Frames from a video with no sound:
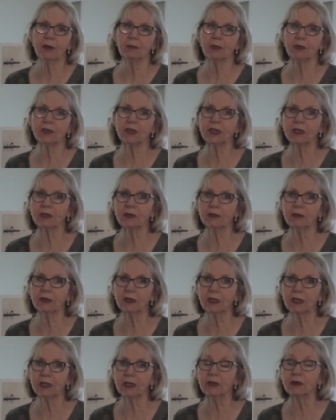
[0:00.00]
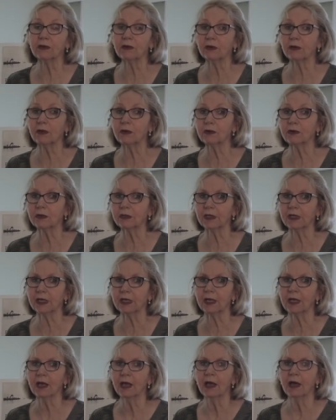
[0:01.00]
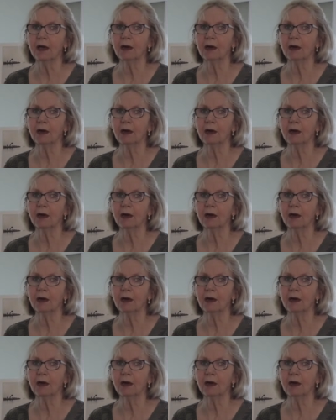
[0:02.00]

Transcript: particularly here locally.